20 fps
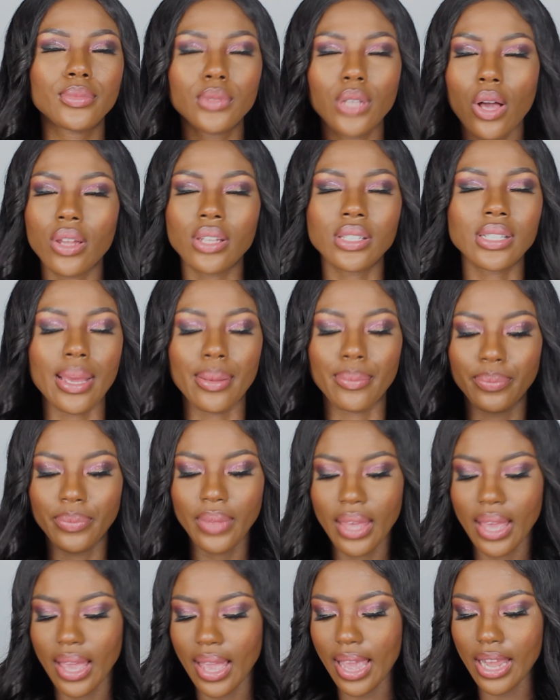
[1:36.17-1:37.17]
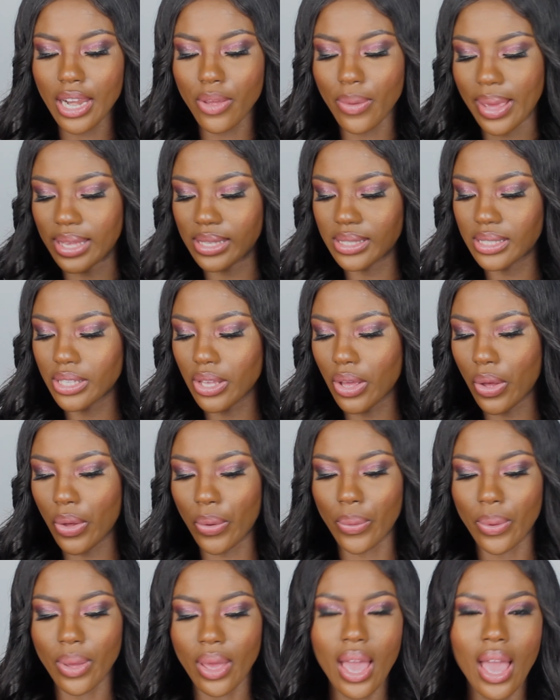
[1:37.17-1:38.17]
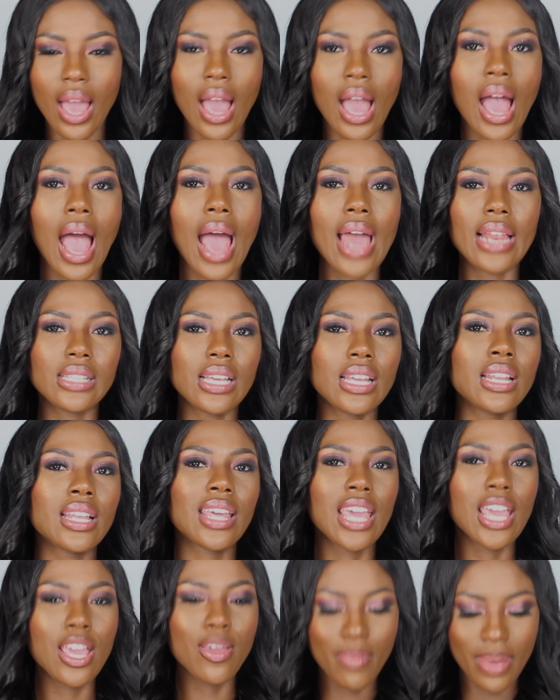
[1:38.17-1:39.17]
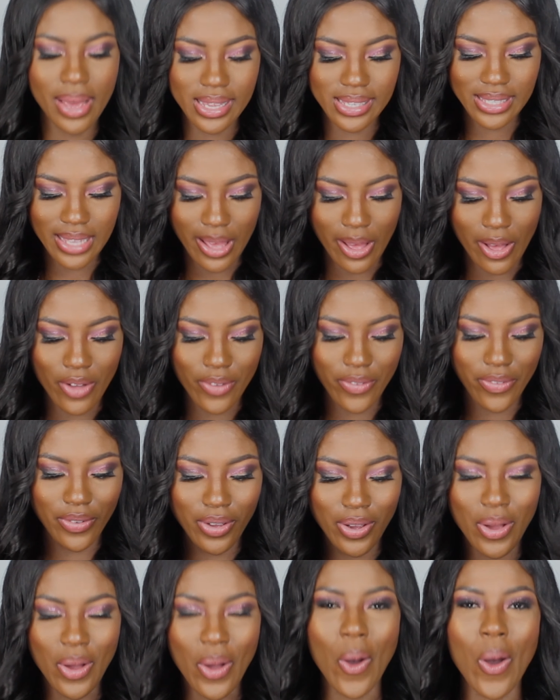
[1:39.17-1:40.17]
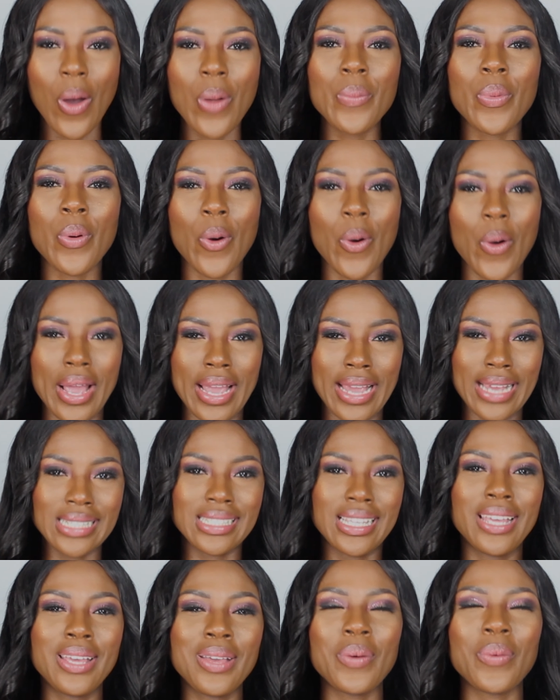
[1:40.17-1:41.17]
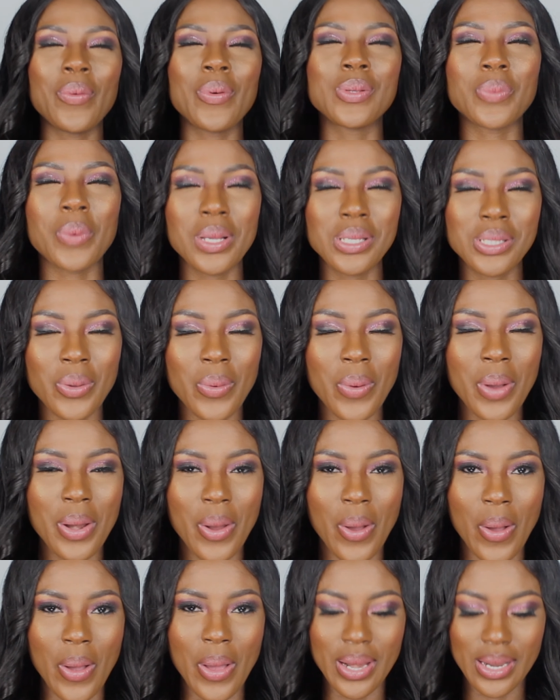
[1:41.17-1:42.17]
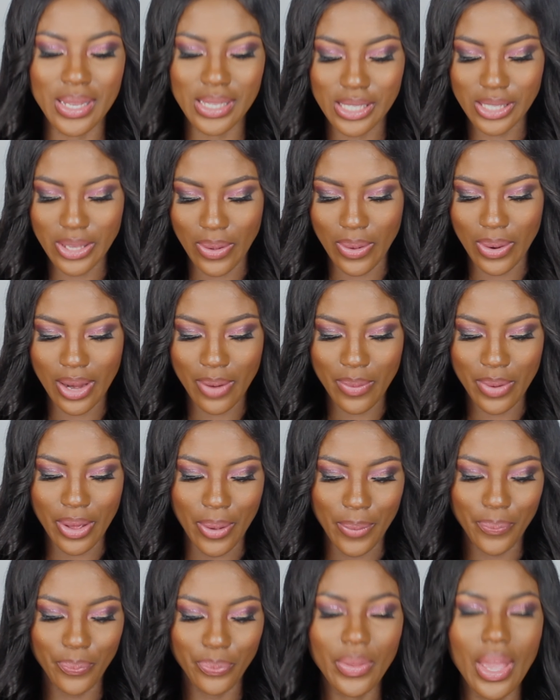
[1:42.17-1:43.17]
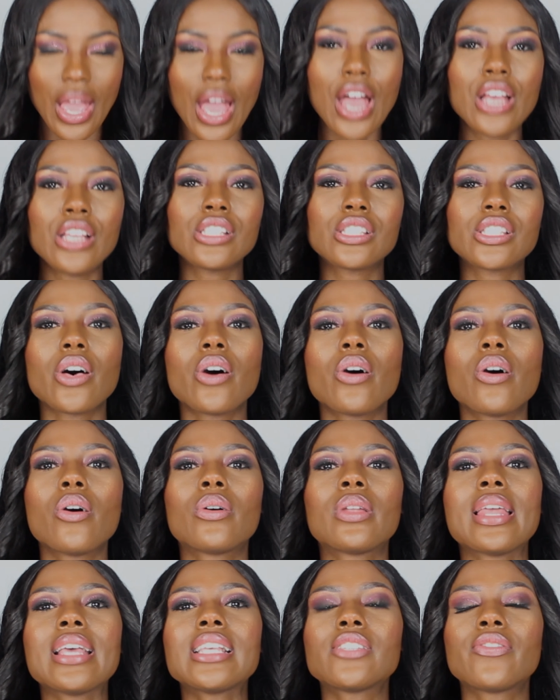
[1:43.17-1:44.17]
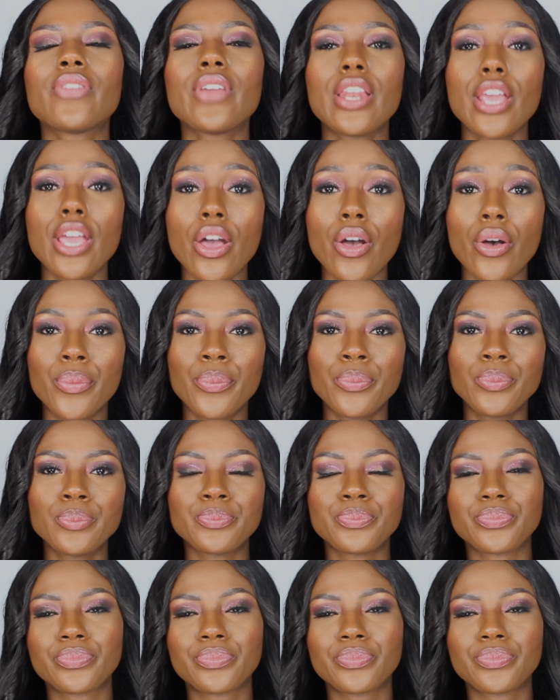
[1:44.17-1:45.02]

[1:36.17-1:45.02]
all the time. Anyway, so I decided to keep myself on point with what's going on. So here we go. So this video